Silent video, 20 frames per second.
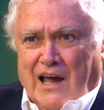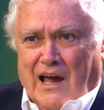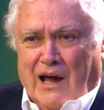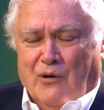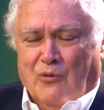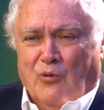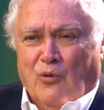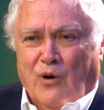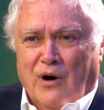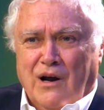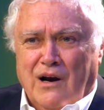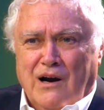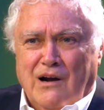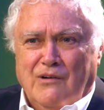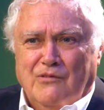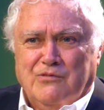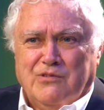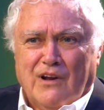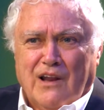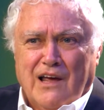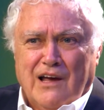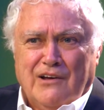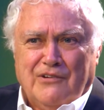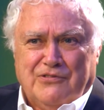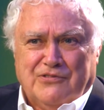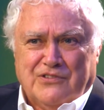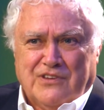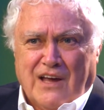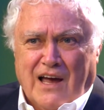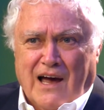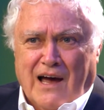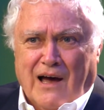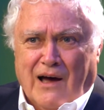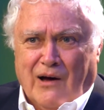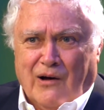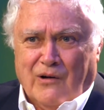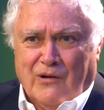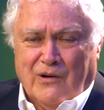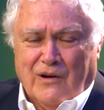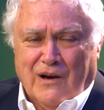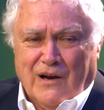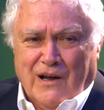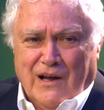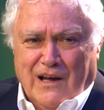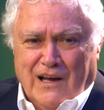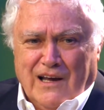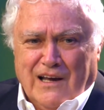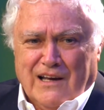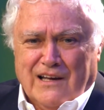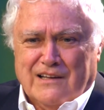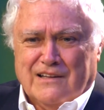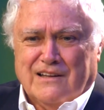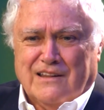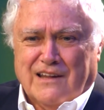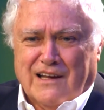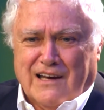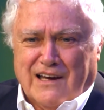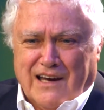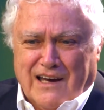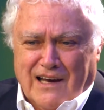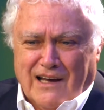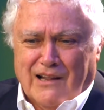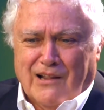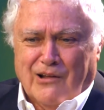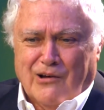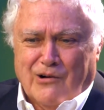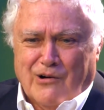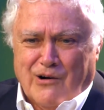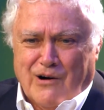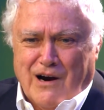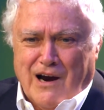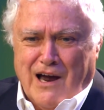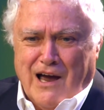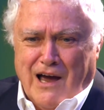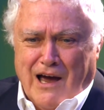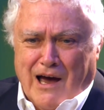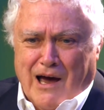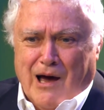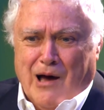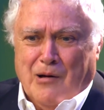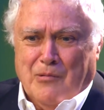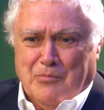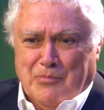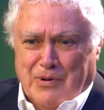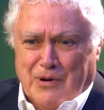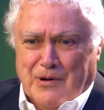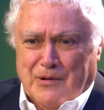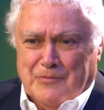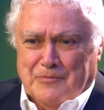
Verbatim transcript: And what I've left out is the killer app